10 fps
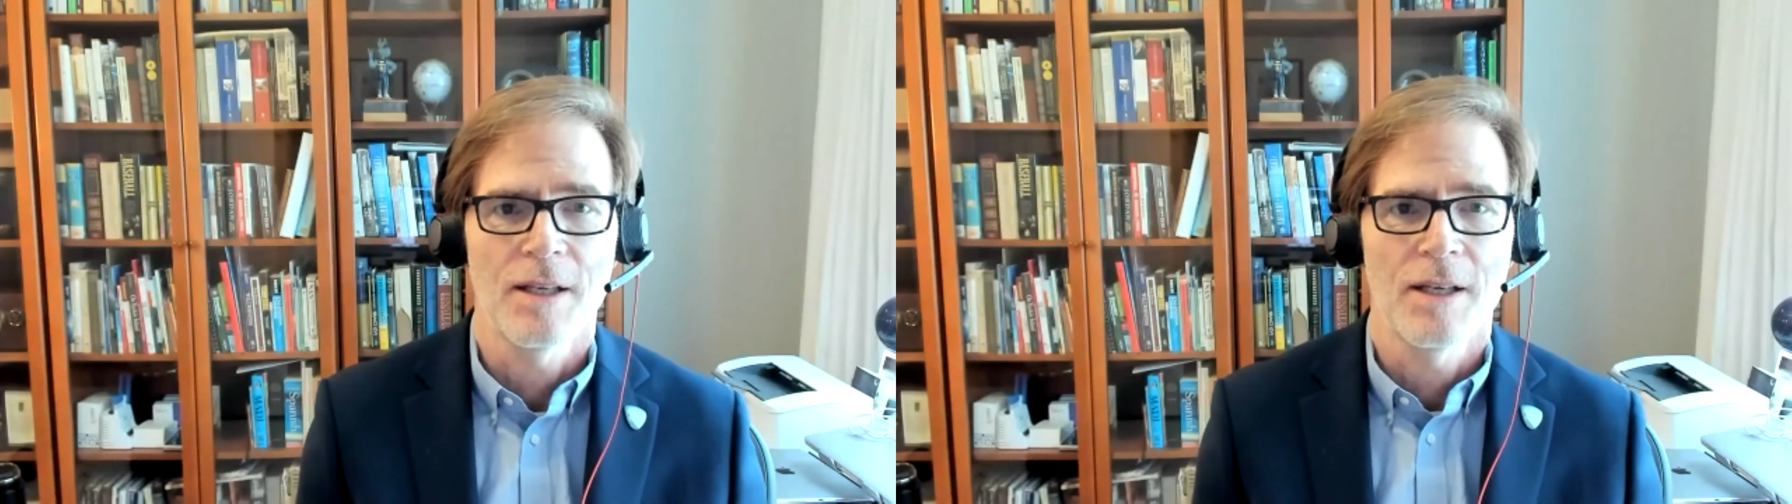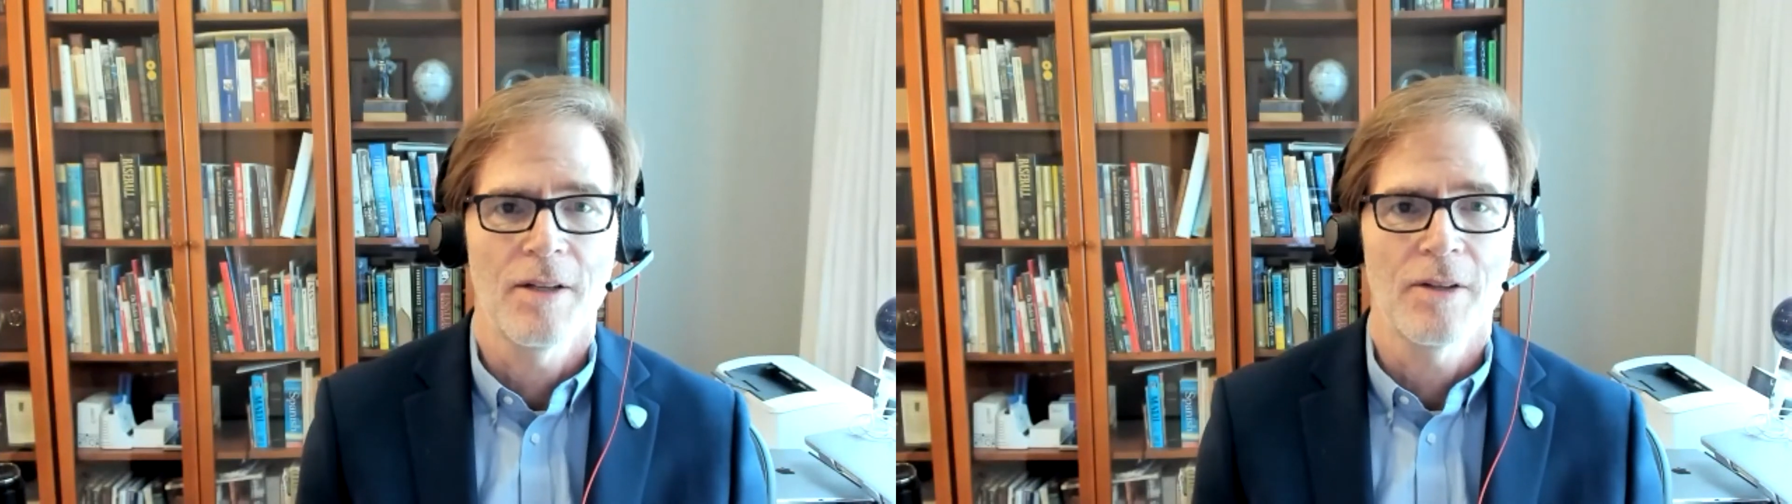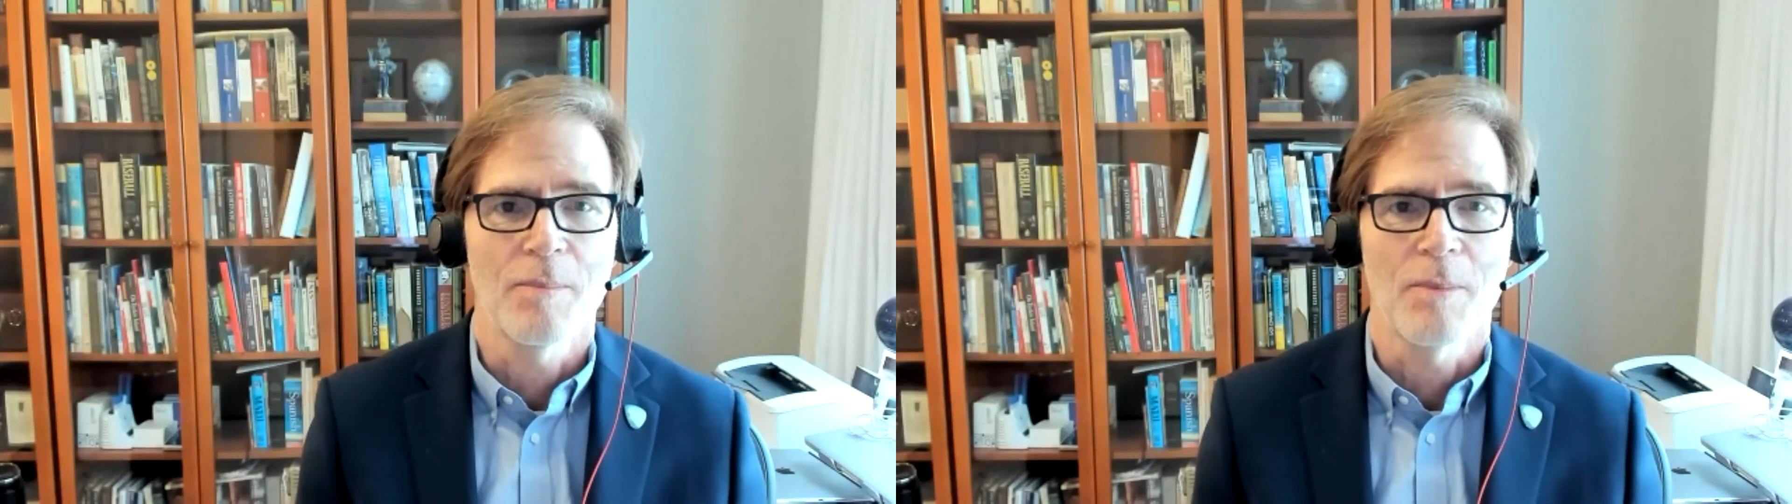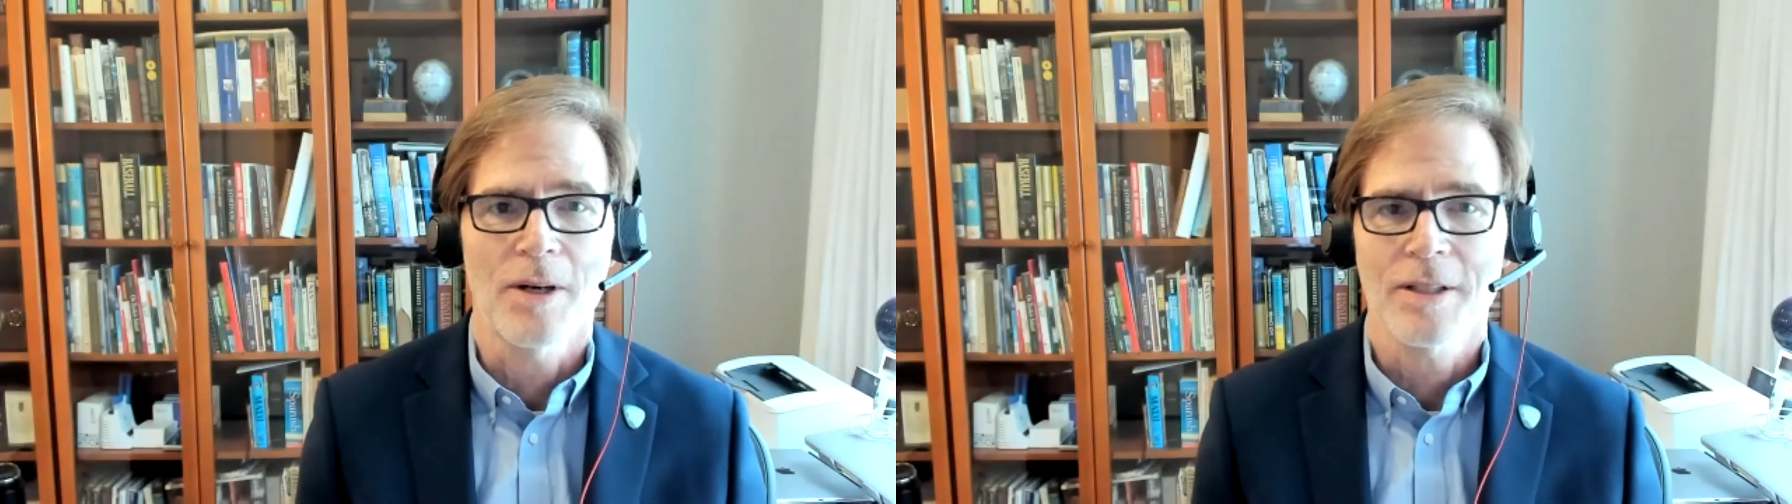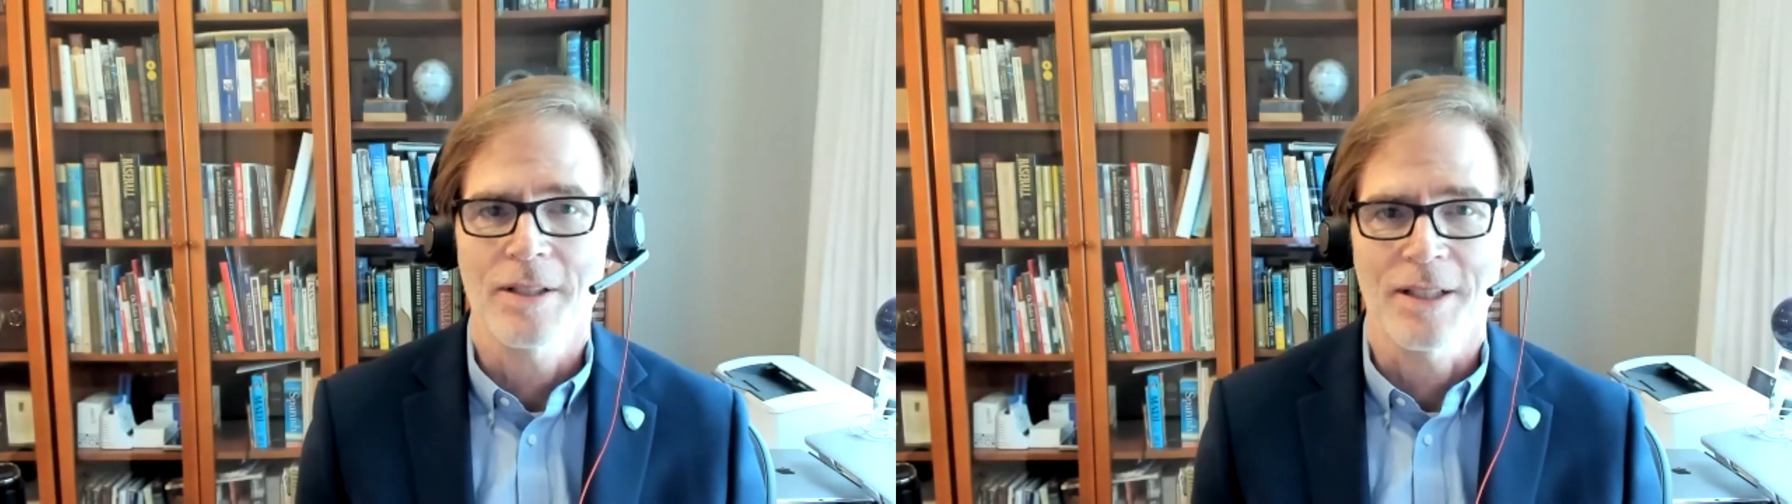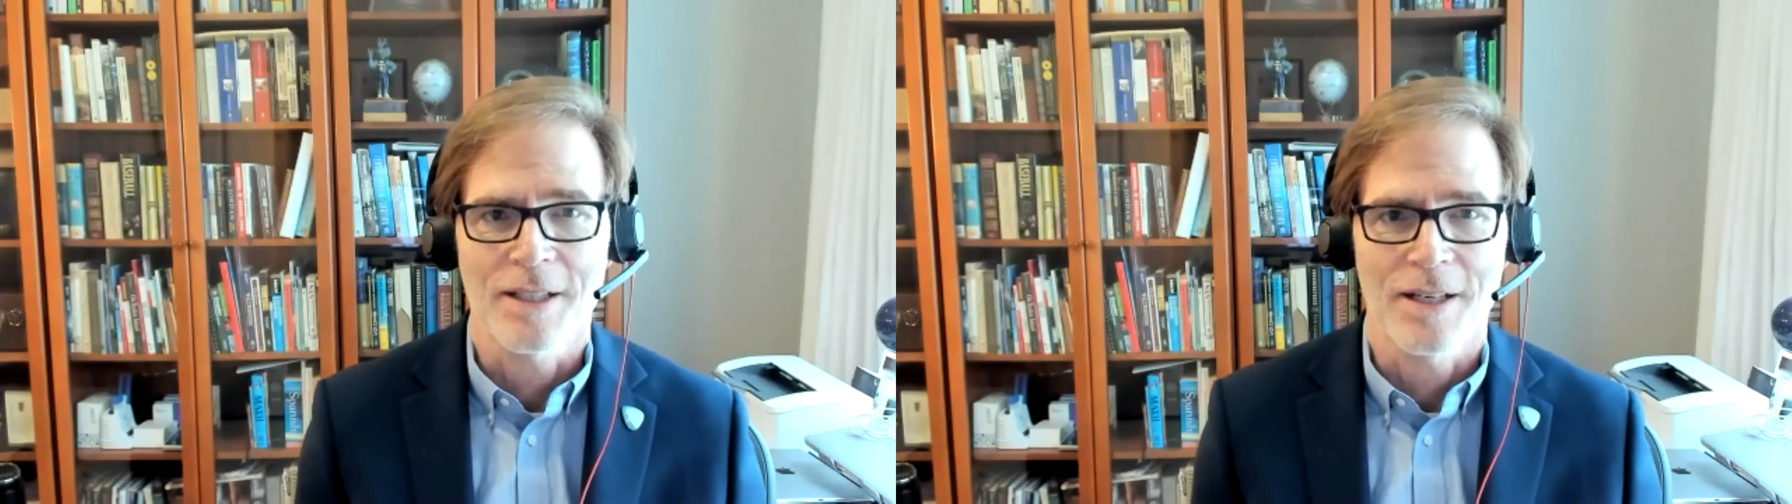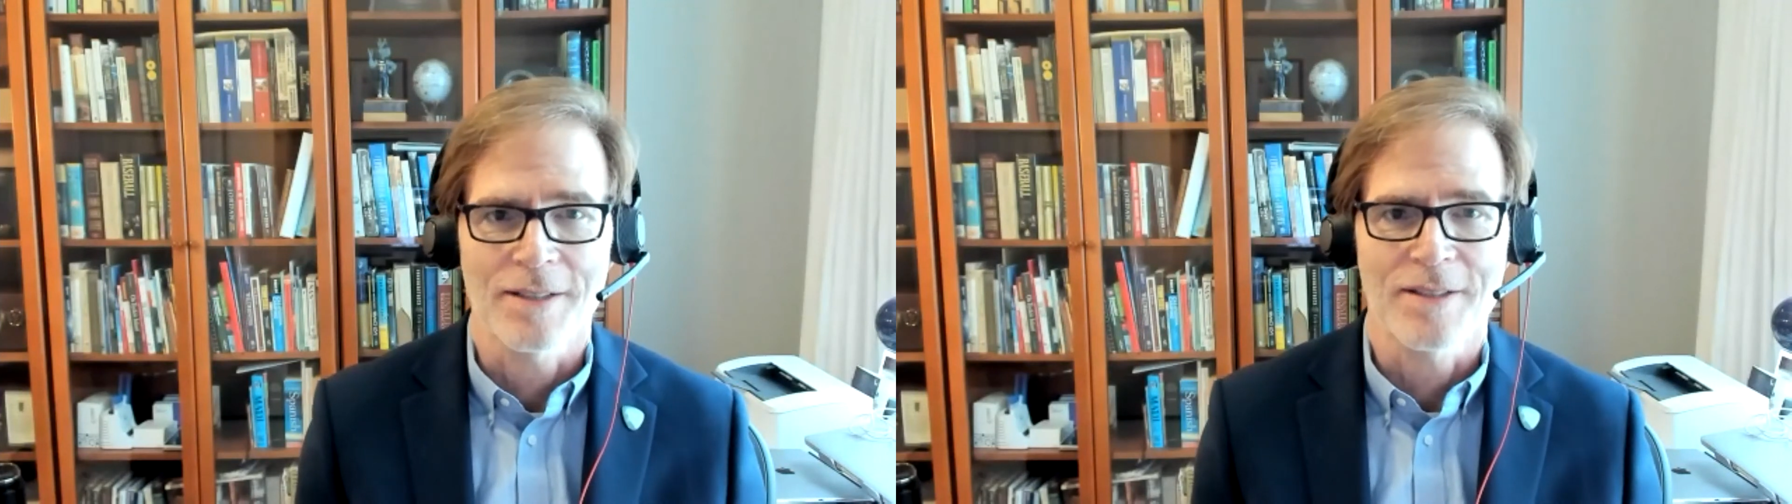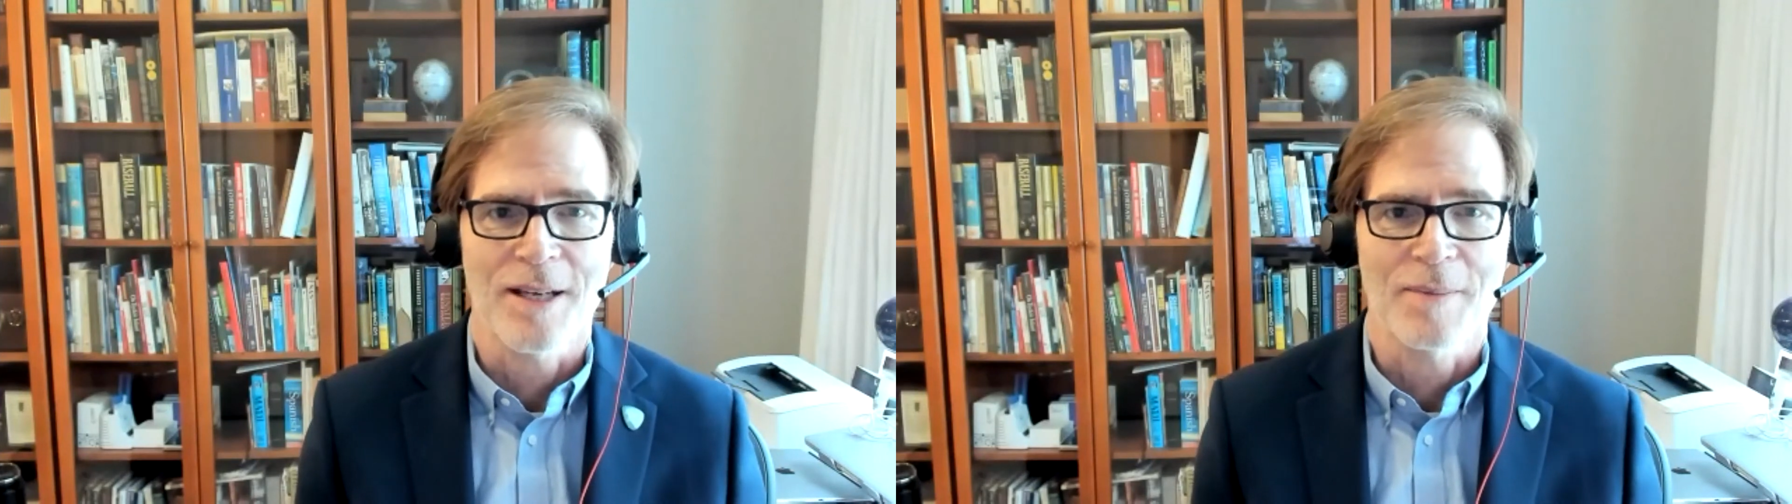the marketing
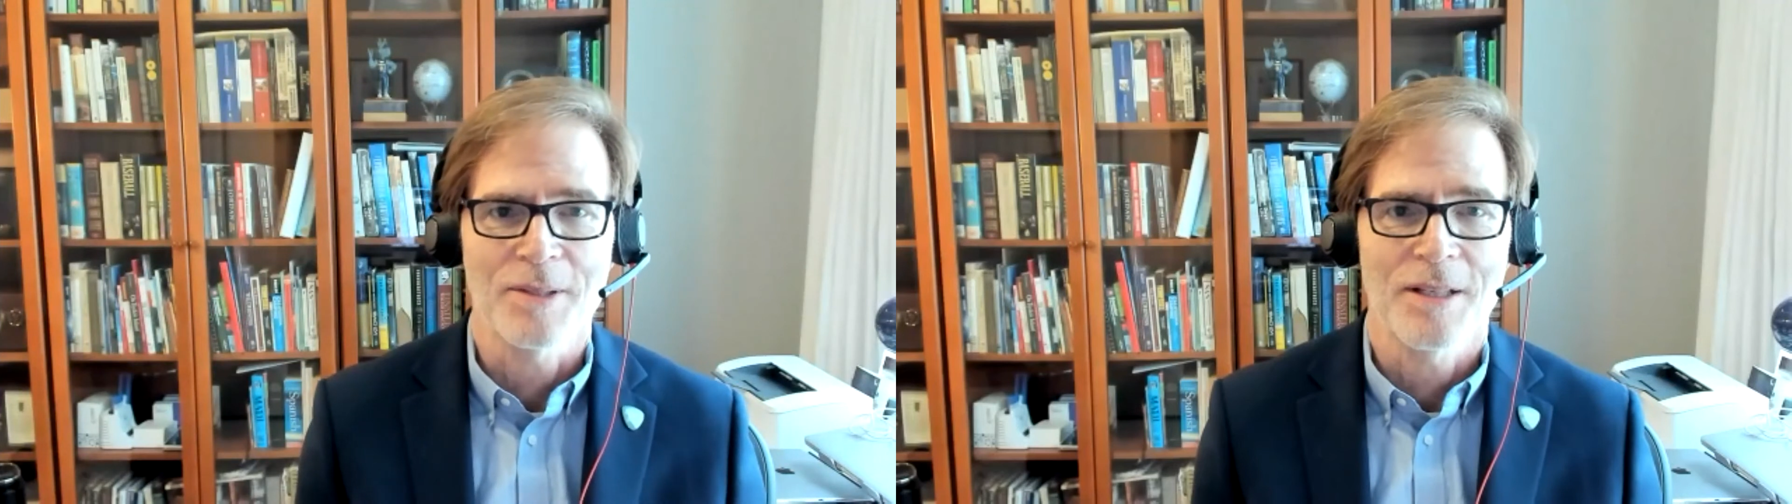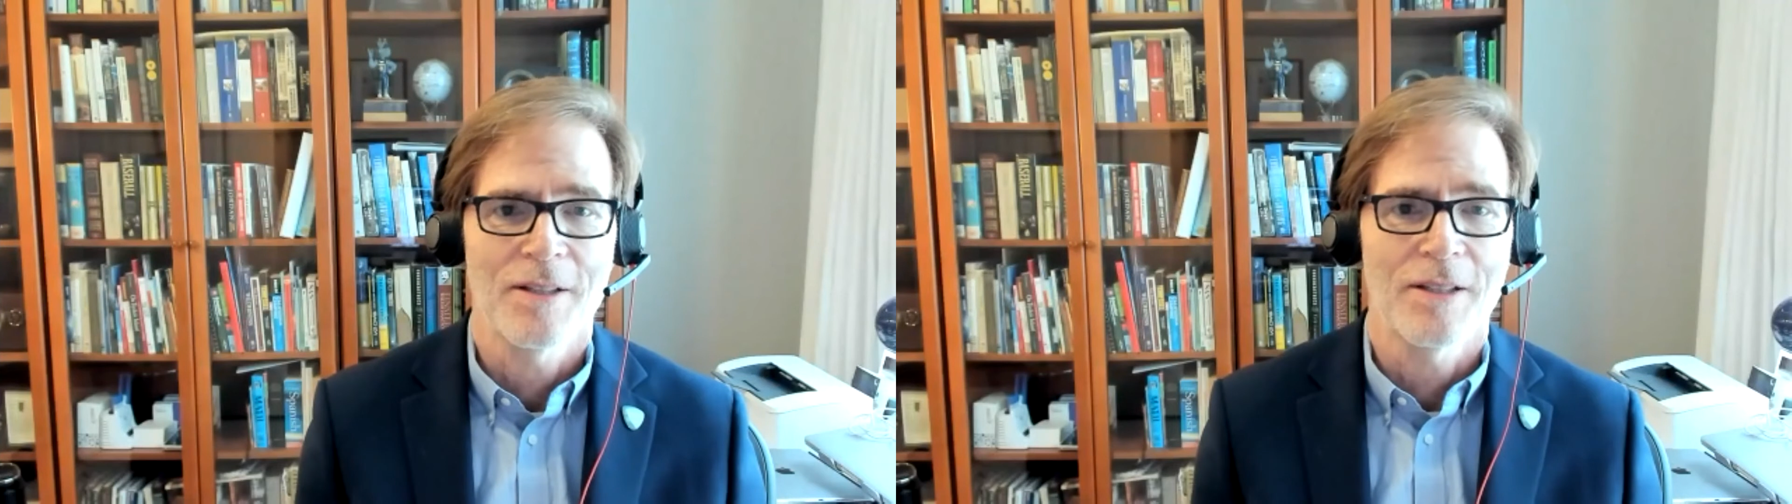concepts,